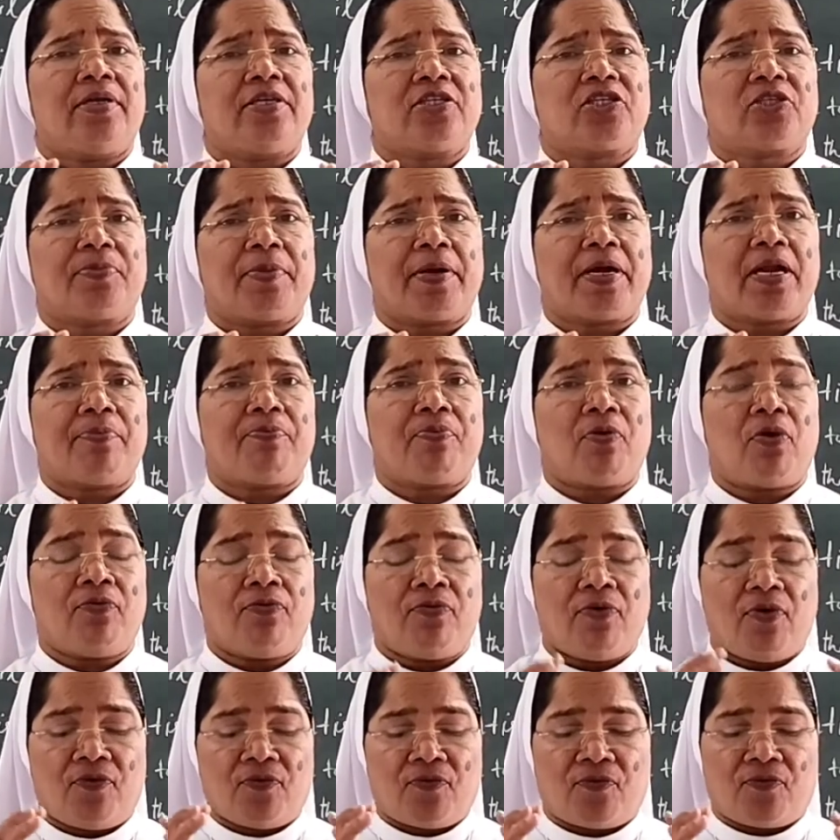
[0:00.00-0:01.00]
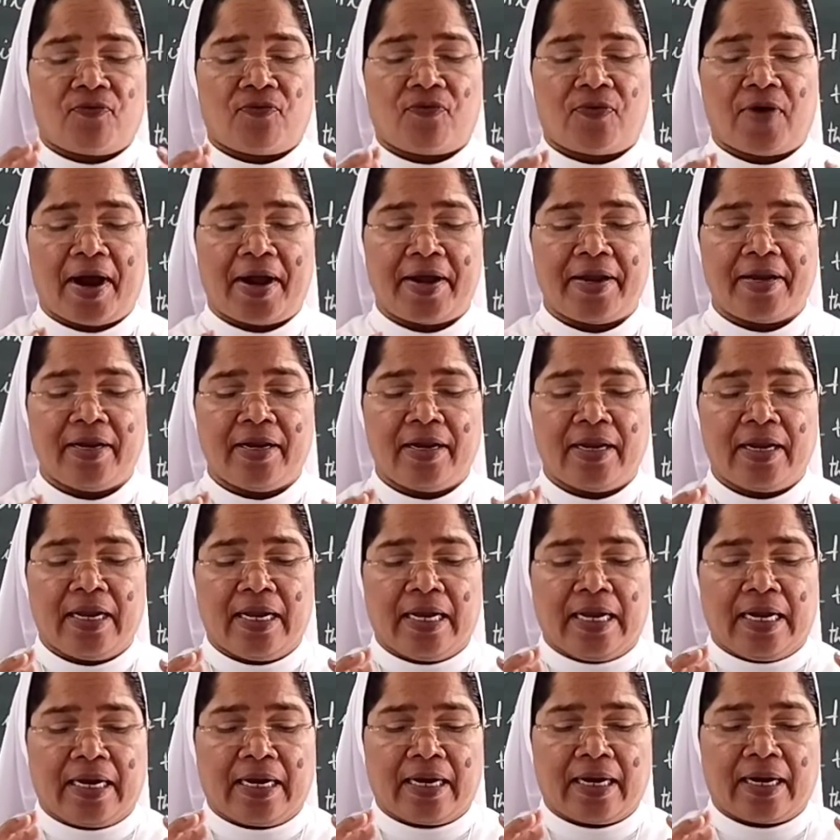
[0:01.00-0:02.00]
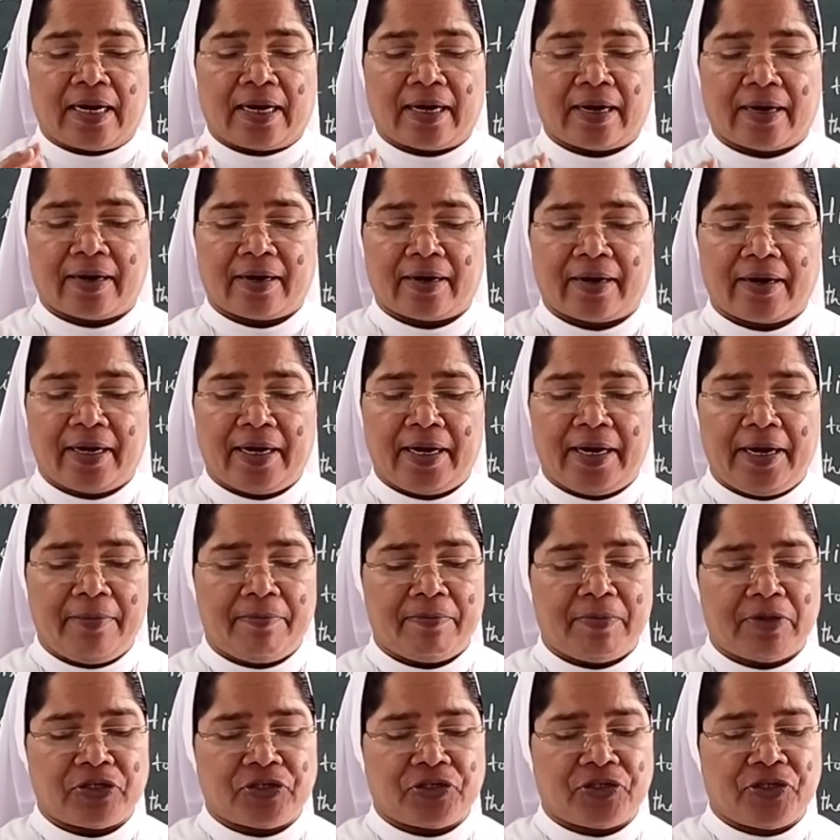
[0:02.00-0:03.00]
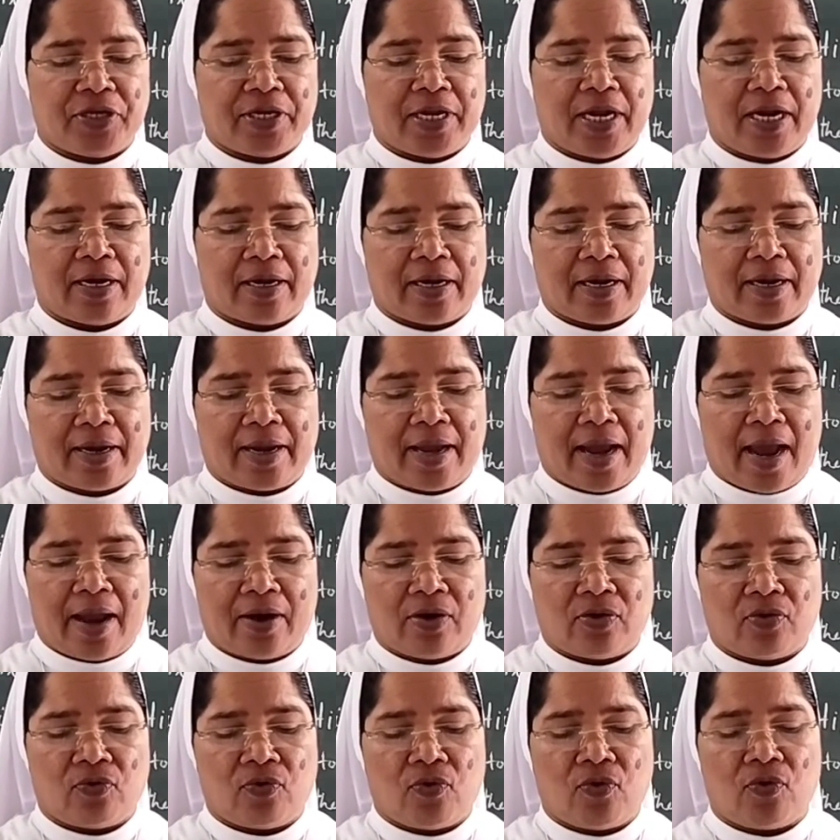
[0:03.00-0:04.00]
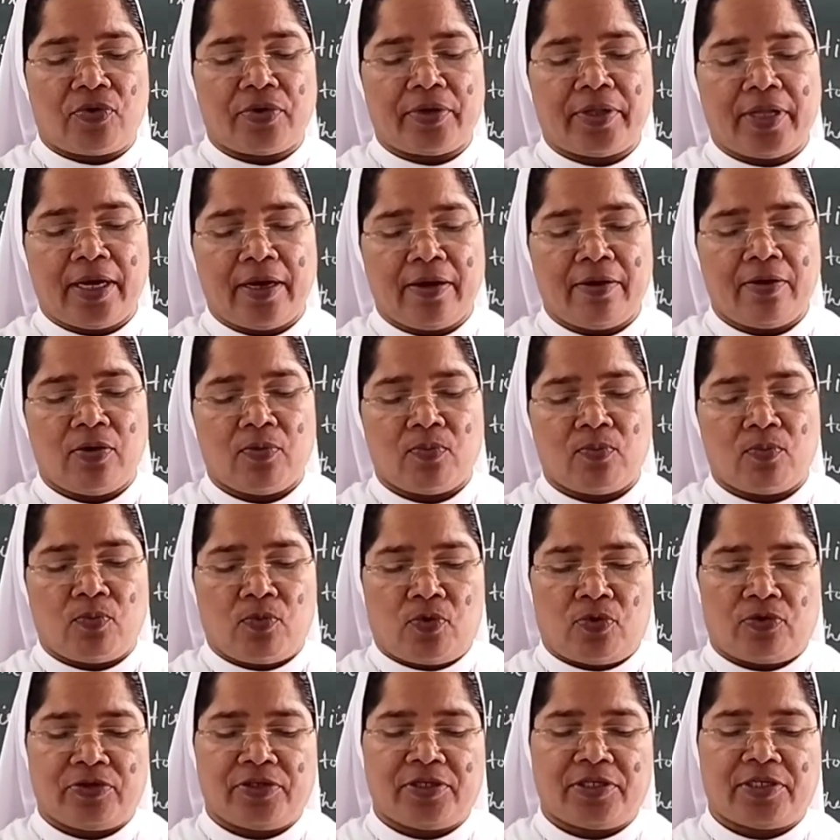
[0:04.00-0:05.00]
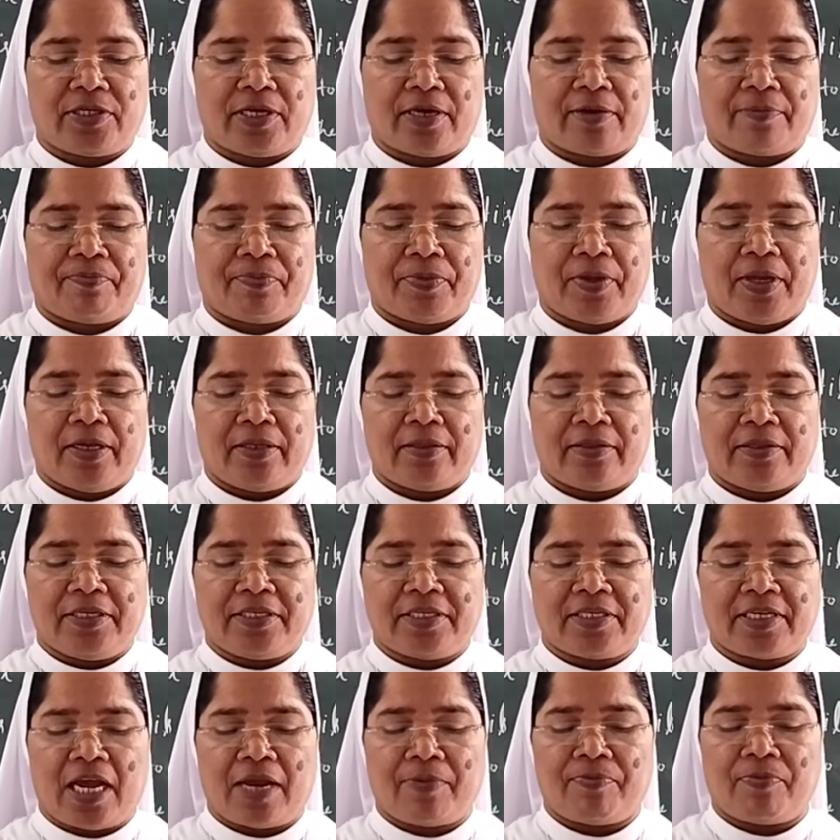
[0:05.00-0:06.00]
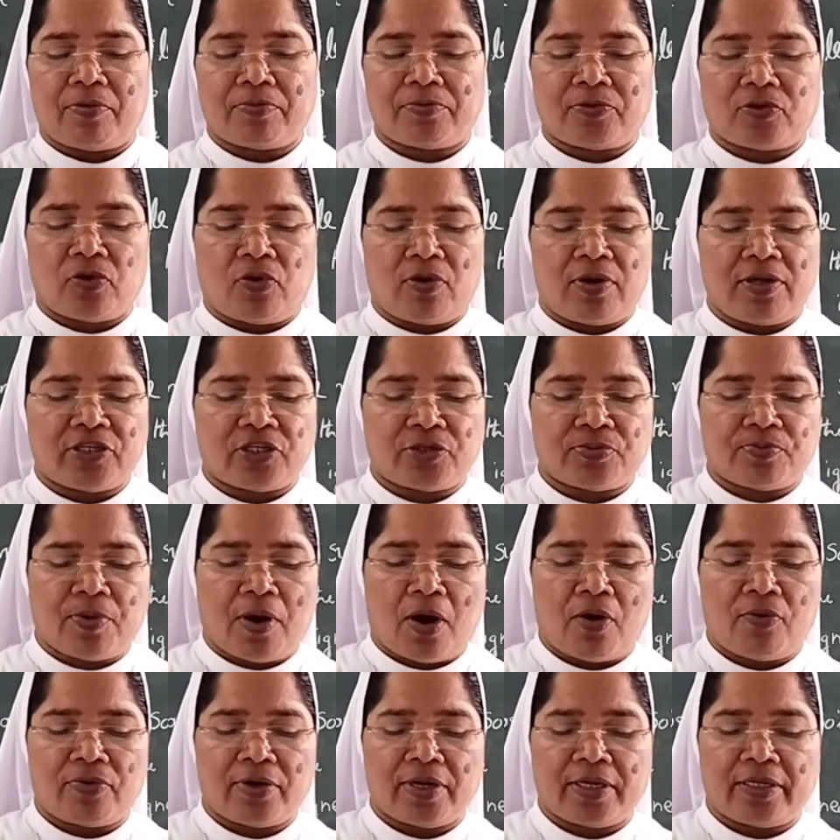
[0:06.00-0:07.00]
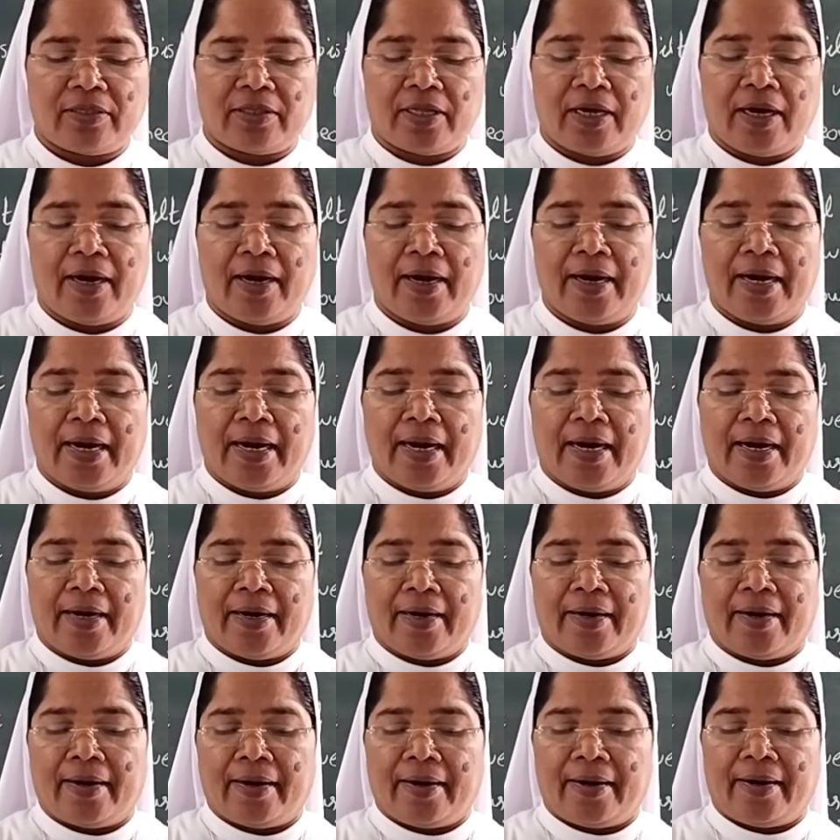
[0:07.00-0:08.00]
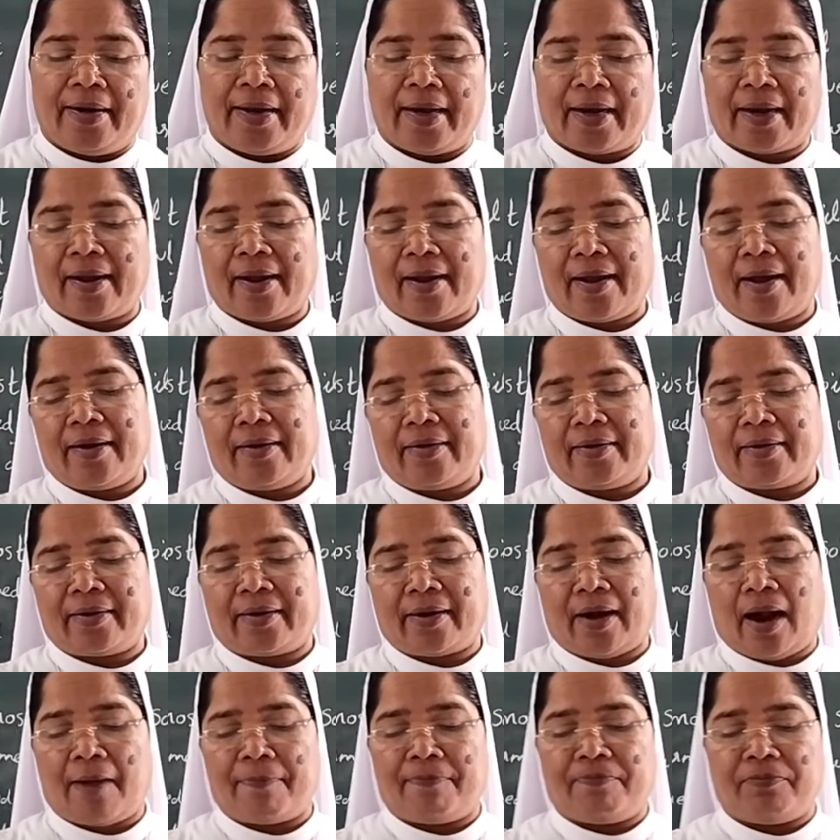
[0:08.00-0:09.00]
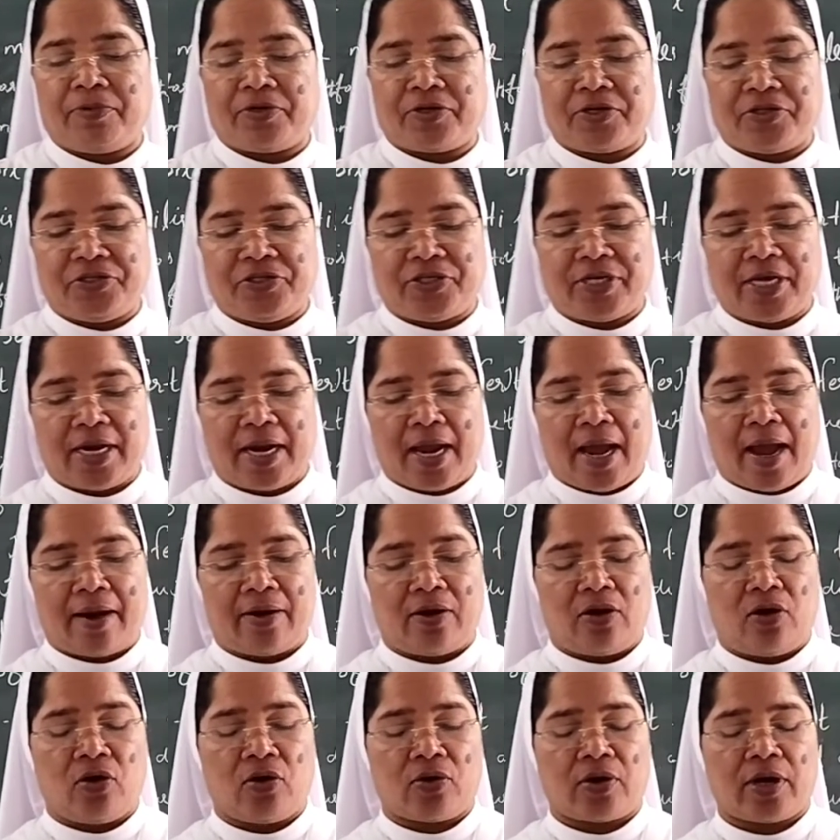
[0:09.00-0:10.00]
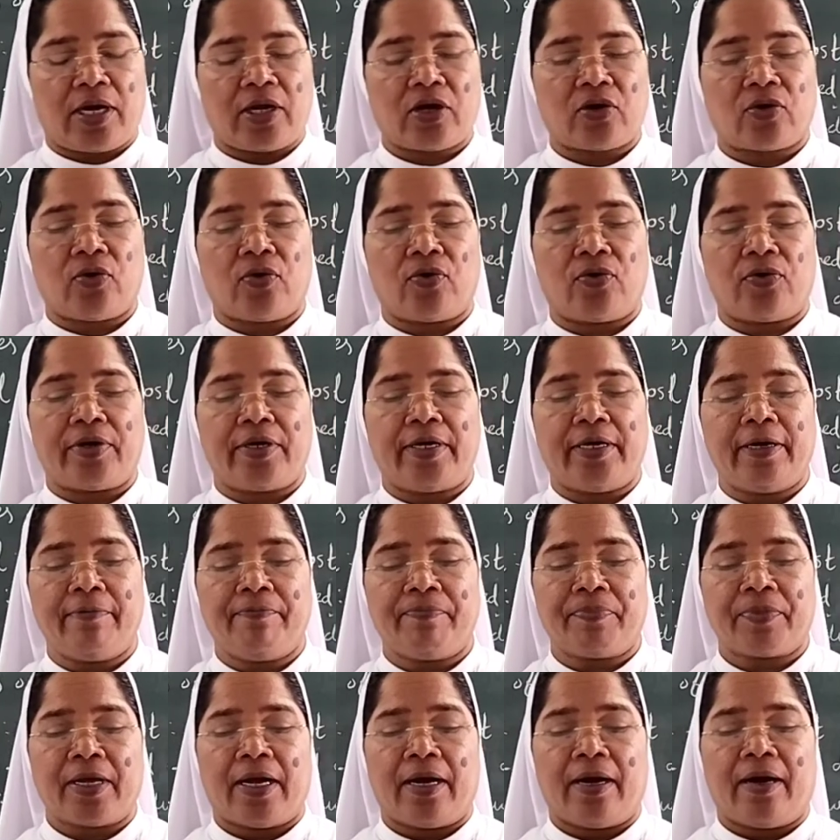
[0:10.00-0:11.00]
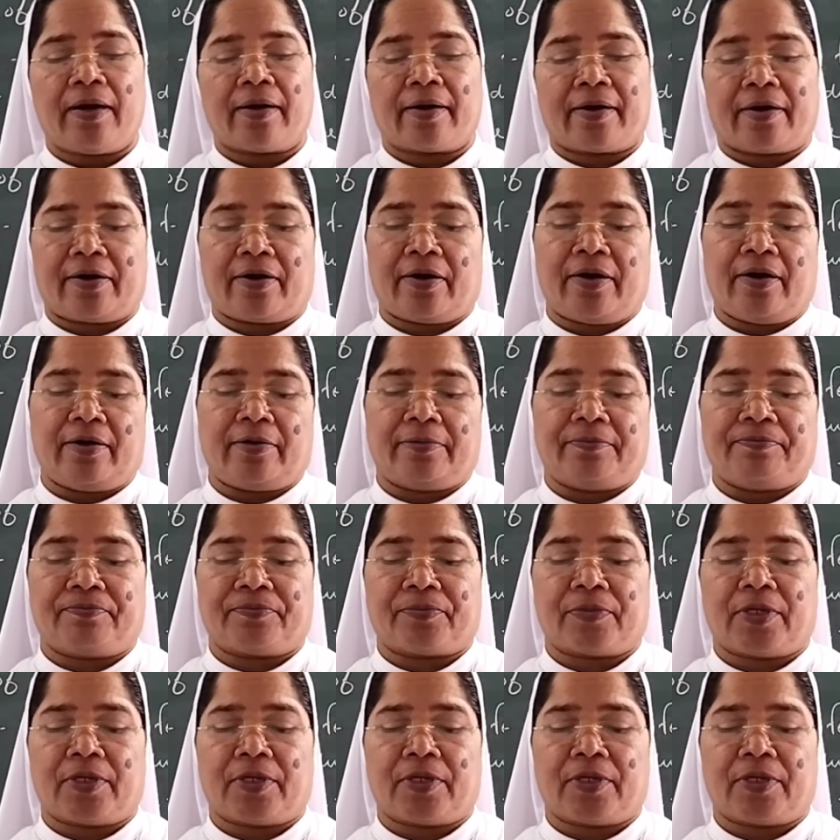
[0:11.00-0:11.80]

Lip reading: It is made up of fine clay material can hold the moisture. This type of soil is found in the Deccan Trap region and locally called rugged.